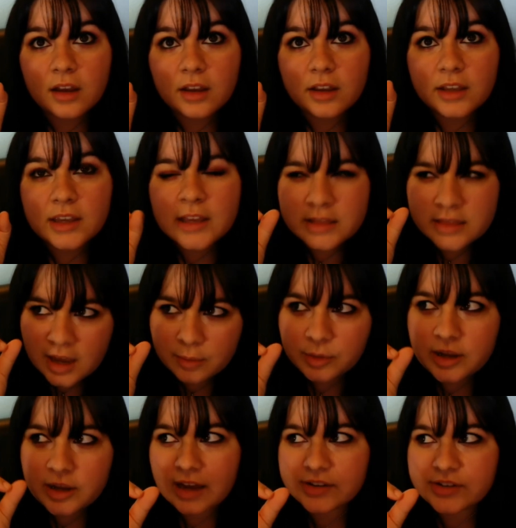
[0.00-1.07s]
in that
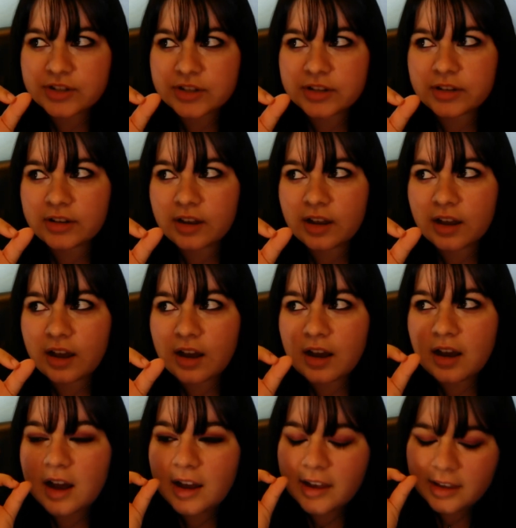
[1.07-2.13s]
reaction,
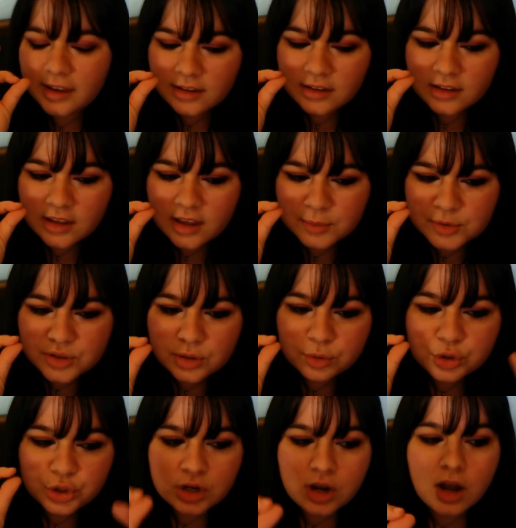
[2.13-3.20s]
I am so
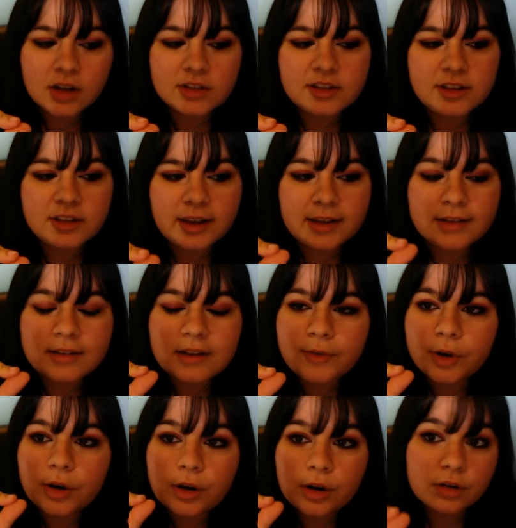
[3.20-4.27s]
shocked that I had
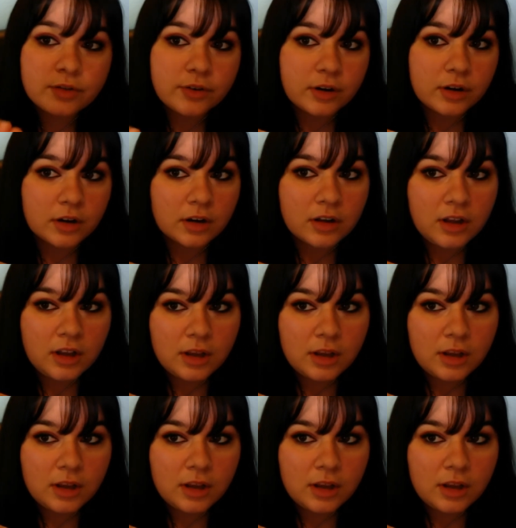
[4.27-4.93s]
never heard of her,